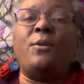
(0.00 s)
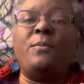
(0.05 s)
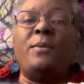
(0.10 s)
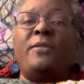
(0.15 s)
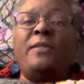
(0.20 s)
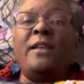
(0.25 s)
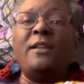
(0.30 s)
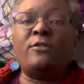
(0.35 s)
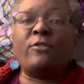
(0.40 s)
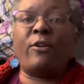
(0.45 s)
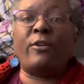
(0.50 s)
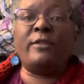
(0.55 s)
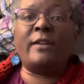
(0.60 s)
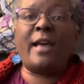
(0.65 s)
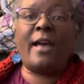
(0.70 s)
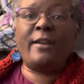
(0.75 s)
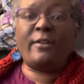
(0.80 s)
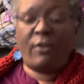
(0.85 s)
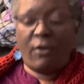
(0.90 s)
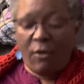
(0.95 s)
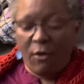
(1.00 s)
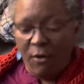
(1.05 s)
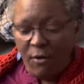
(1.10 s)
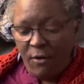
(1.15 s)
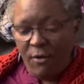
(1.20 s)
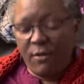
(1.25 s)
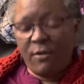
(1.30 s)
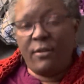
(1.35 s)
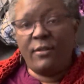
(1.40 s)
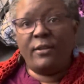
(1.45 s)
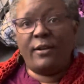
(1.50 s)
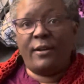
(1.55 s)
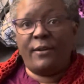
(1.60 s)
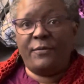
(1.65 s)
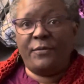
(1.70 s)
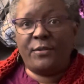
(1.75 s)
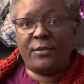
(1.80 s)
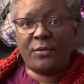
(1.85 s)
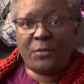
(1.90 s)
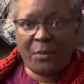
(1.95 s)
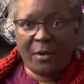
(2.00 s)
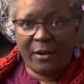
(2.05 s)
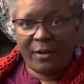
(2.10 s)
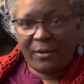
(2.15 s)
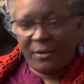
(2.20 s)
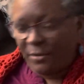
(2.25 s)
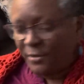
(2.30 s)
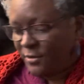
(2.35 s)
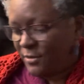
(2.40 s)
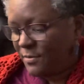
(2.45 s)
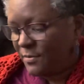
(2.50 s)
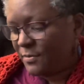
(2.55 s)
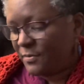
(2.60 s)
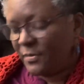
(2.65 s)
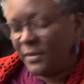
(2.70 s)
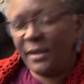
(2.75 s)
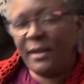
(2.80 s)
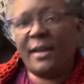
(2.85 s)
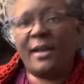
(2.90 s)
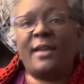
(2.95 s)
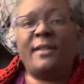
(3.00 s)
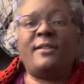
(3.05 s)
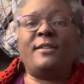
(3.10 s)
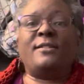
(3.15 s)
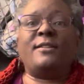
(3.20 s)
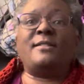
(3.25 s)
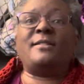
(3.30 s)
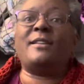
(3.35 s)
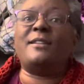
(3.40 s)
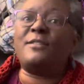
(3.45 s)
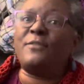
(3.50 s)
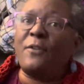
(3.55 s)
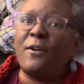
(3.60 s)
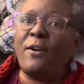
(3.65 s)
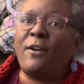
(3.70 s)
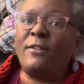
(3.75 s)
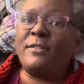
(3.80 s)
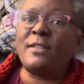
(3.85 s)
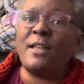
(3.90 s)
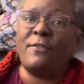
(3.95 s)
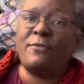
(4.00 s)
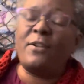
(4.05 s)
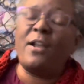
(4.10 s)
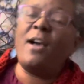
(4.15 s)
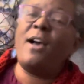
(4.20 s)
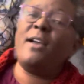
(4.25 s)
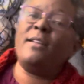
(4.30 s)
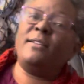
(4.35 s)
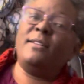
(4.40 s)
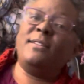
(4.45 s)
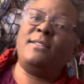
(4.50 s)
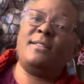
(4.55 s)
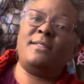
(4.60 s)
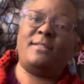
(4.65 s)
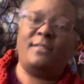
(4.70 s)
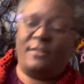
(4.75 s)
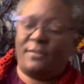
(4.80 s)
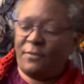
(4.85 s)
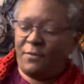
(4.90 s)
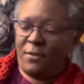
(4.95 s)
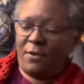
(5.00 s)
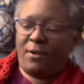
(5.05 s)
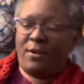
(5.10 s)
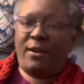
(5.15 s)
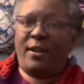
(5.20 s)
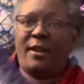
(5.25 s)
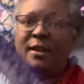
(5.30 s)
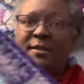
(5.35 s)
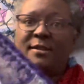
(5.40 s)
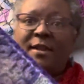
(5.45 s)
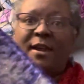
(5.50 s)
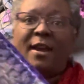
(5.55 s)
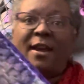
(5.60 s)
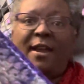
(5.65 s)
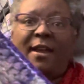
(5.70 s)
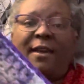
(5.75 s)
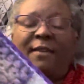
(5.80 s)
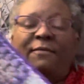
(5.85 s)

but these are not all of the squares. That's just as far as I've gotten. This is as far as I have